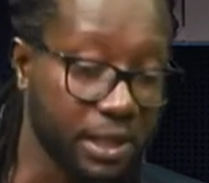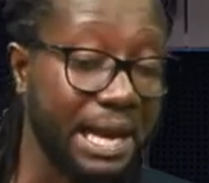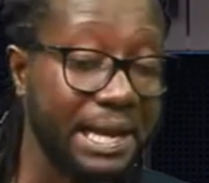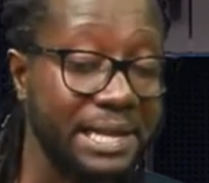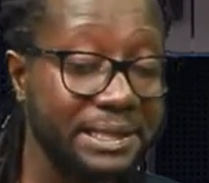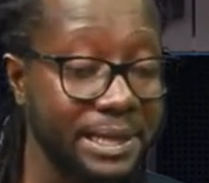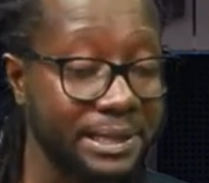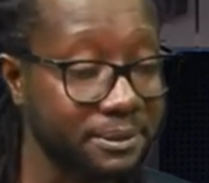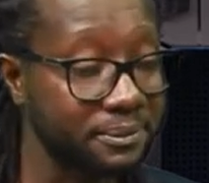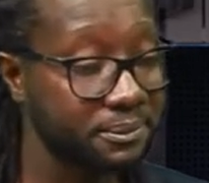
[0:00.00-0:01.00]
Like I
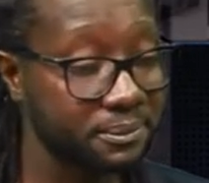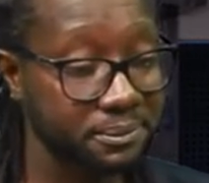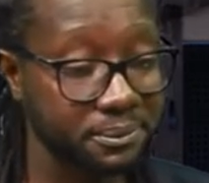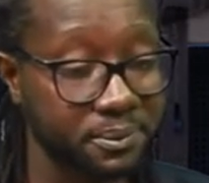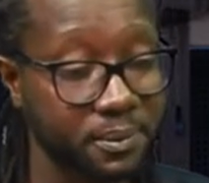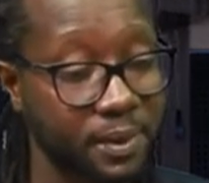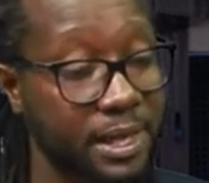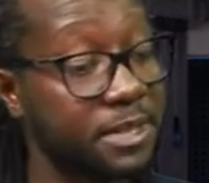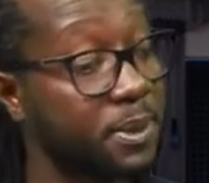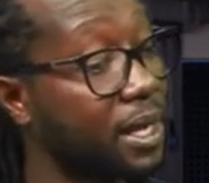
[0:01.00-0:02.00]
said,
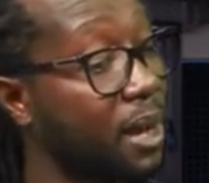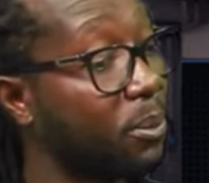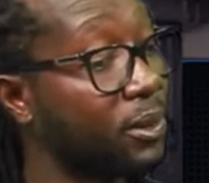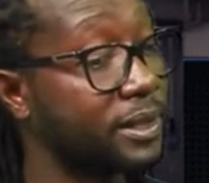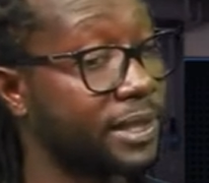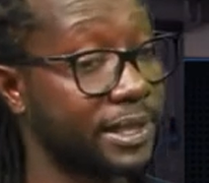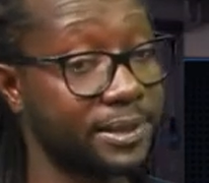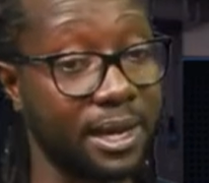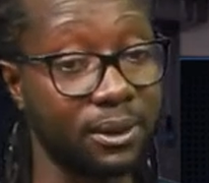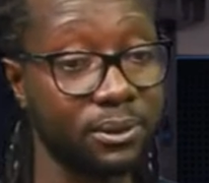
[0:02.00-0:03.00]
it's become
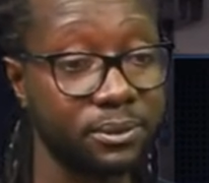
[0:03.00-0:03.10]
politics now.